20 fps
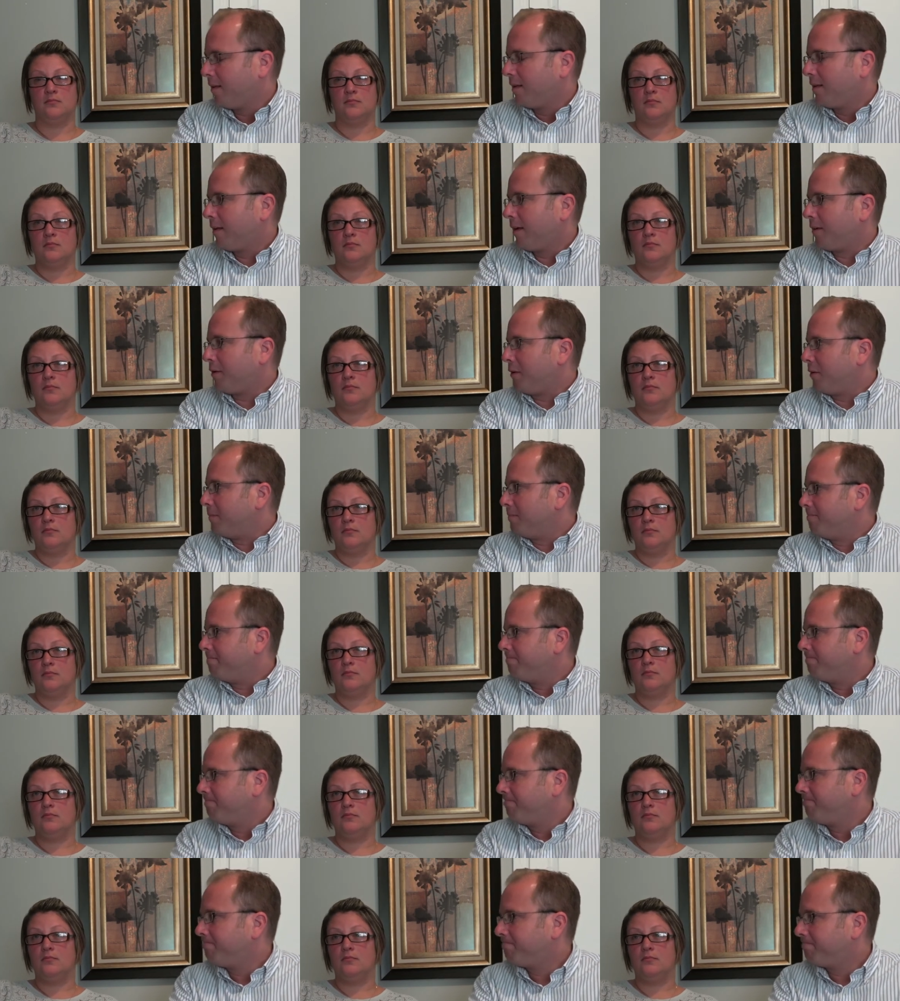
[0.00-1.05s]
Speaker 1: Thank you.
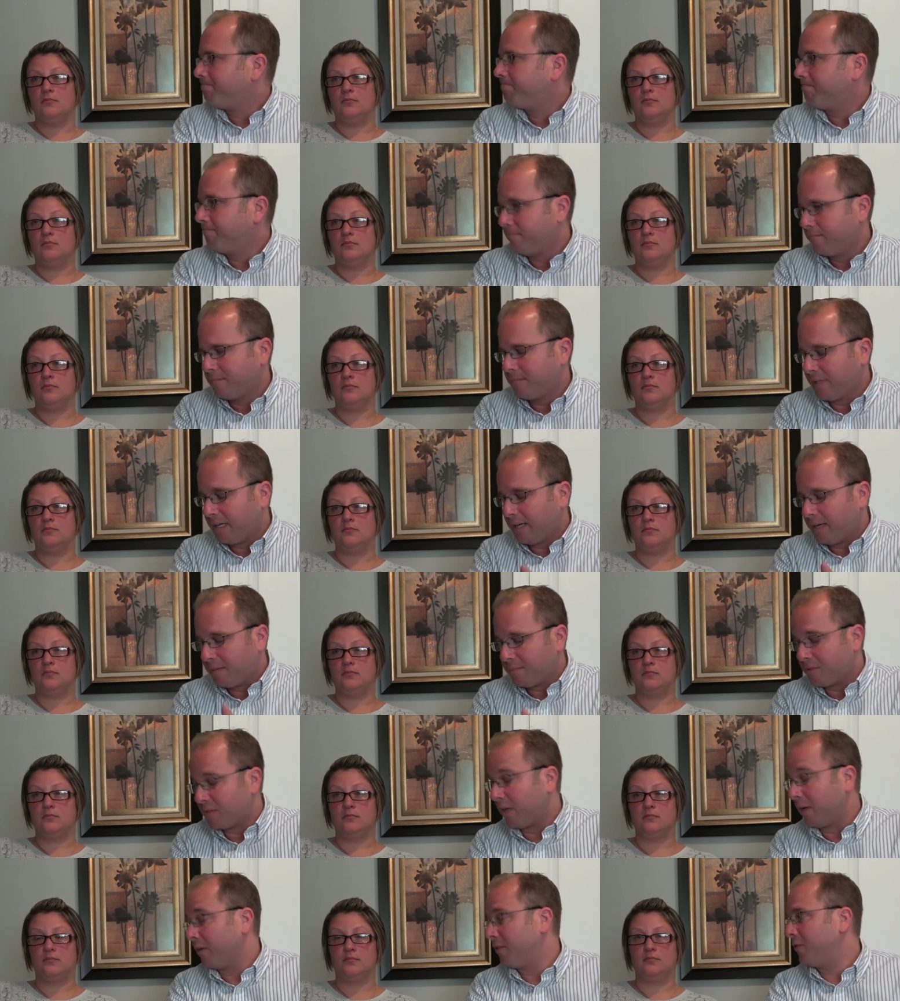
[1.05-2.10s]
I'm
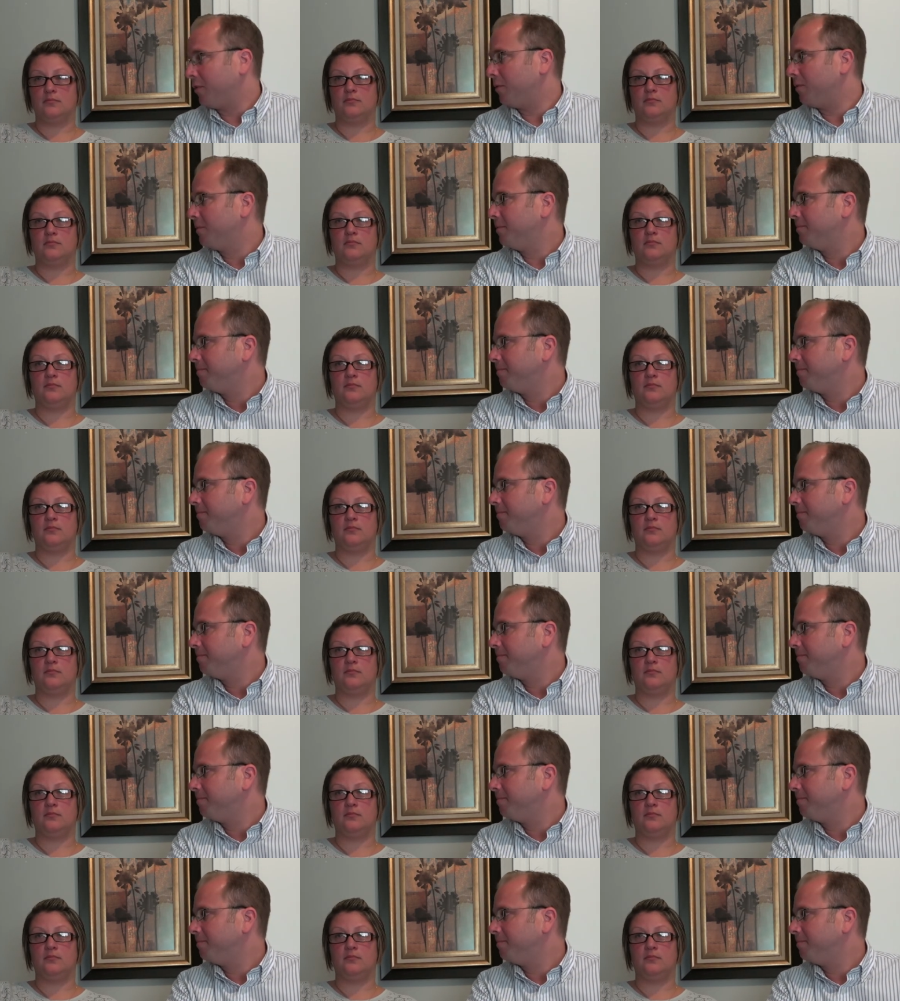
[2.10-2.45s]
sorry, too.